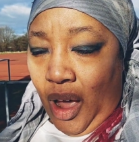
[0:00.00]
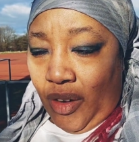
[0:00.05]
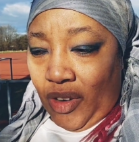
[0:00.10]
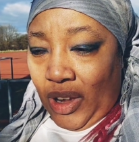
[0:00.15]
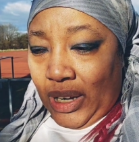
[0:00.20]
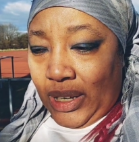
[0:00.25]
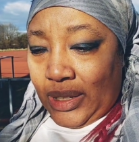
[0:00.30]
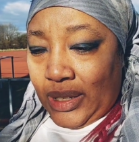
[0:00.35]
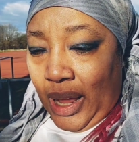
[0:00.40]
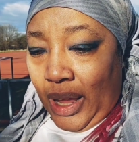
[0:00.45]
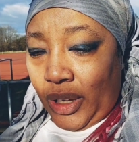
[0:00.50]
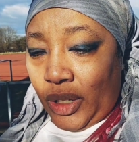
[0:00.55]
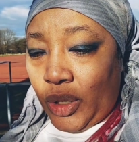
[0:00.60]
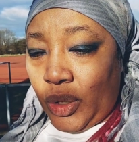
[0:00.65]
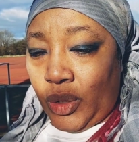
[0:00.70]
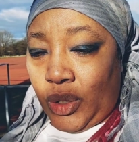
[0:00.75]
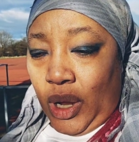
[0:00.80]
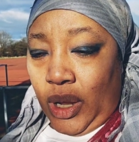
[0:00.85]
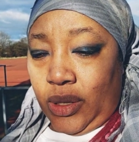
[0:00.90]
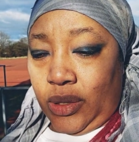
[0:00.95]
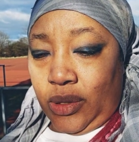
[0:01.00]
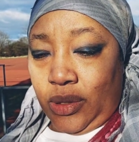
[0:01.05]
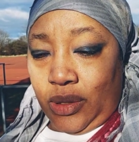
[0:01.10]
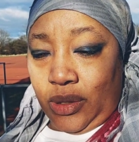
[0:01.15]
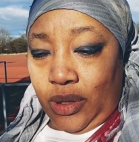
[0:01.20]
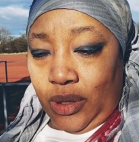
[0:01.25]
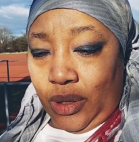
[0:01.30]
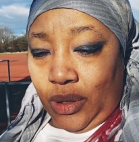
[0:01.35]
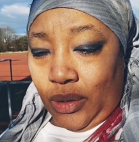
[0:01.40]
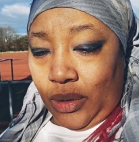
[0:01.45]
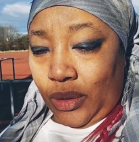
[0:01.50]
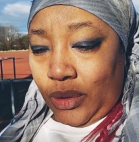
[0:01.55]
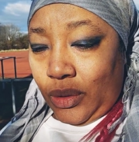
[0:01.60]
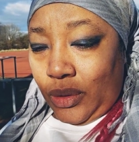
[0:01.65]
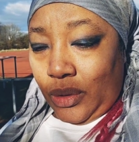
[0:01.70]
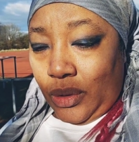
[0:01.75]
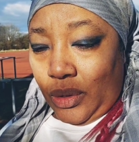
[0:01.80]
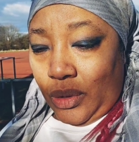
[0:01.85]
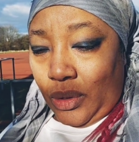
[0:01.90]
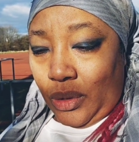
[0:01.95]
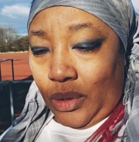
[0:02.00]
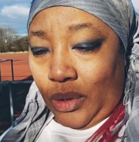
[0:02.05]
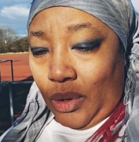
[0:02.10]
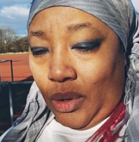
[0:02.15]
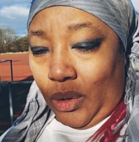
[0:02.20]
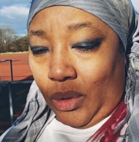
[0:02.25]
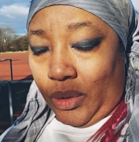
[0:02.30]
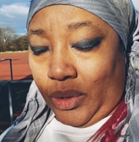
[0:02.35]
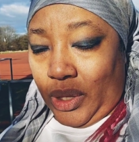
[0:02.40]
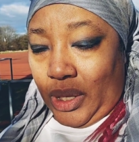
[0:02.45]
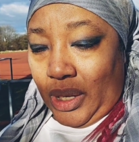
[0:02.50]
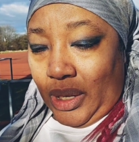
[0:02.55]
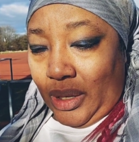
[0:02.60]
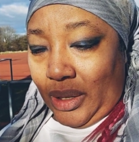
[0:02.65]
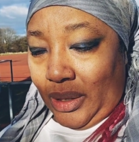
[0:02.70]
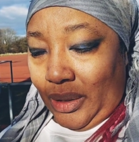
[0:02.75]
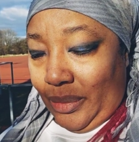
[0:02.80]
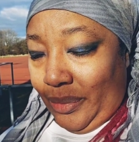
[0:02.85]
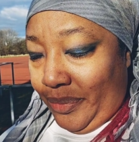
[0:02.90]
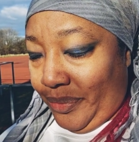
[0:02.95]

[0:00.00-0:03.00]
really say kudos to all the